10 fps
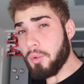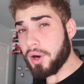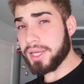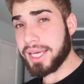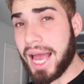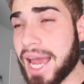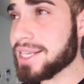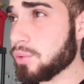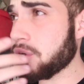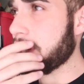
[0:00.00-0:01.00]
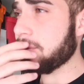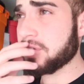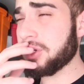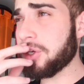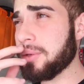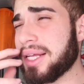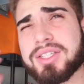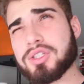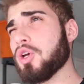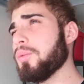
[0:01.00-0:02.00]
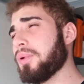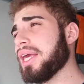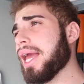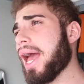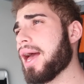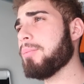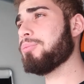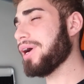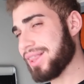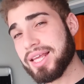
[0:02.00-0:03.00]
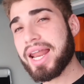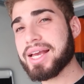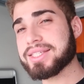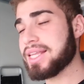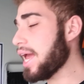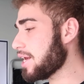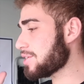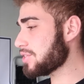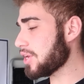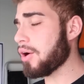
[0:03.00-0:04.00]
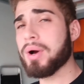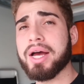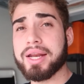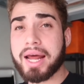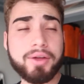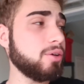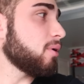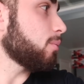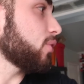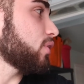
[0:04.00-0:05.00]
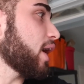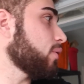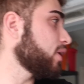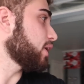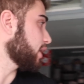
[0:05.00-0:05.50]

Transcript: morning, guys. Well, good afternoon. It's two P M, but the next day. So now that me and my brother are out here